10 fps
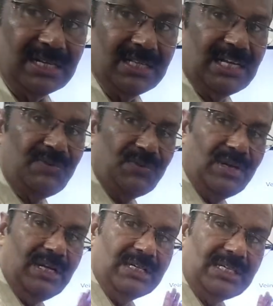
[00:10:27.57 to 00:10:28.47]
the
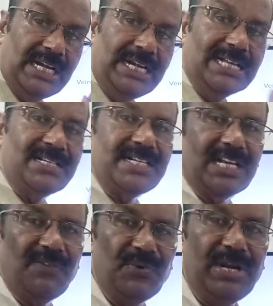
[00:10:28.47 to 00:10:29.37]

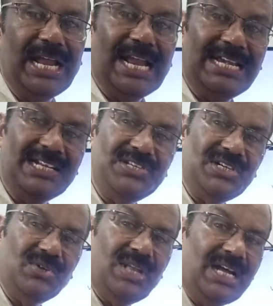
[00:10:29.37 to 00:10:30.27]
interstitial fluid enters
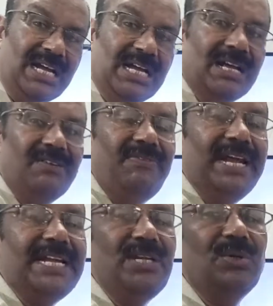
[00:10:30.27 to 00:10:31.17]
into the
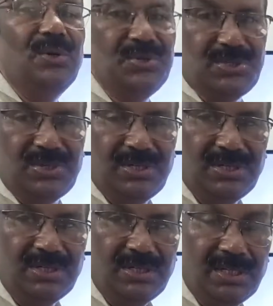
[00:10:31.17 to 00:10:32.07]
venules
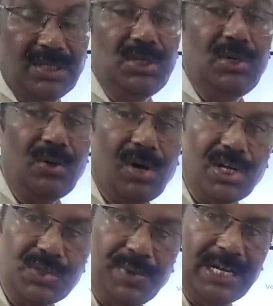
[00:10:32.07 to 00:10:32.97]
due to
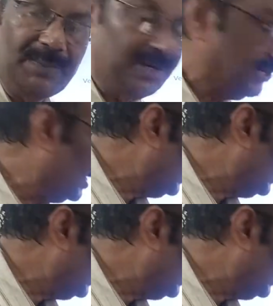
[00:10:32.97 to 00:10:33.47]
osmotic pressure.